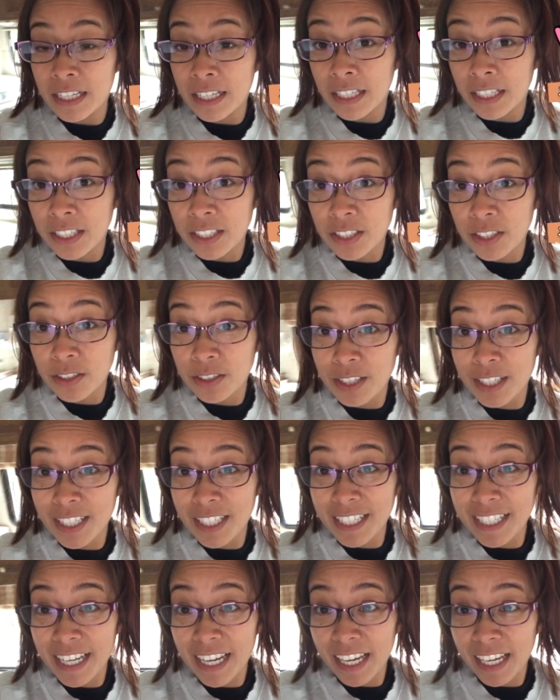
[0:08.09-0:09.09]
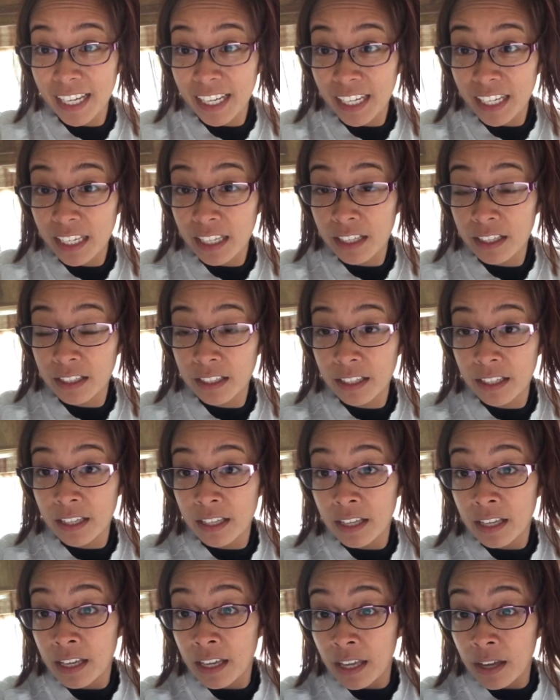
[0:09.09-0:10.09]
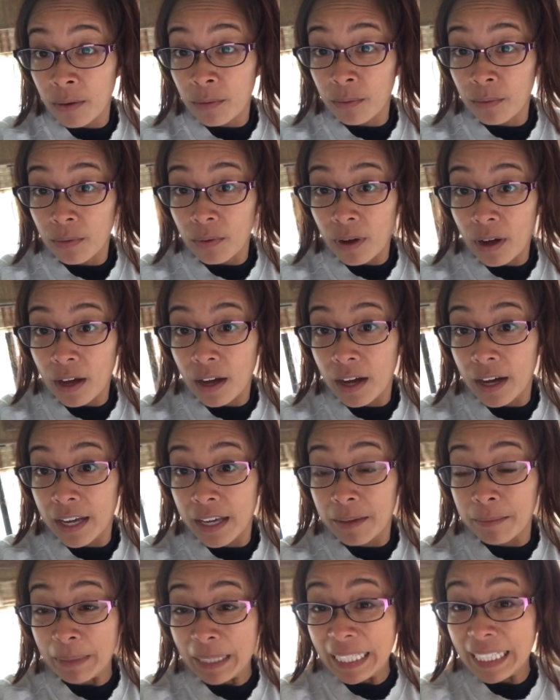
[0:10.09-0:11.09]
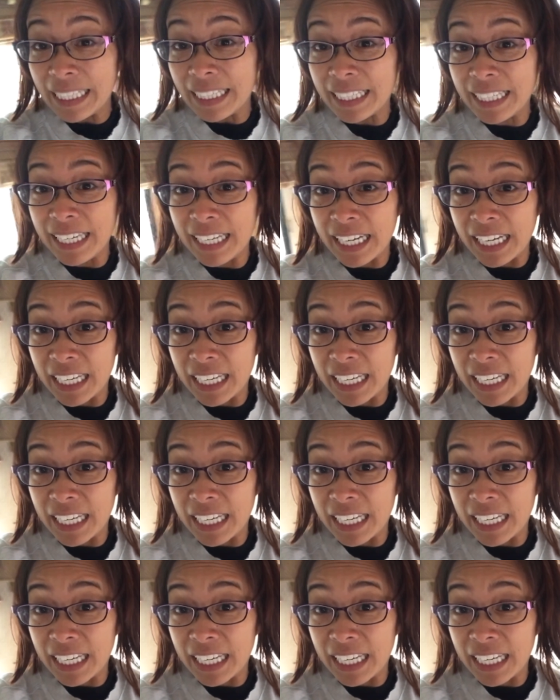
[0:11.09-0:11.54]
So today I am cleaning.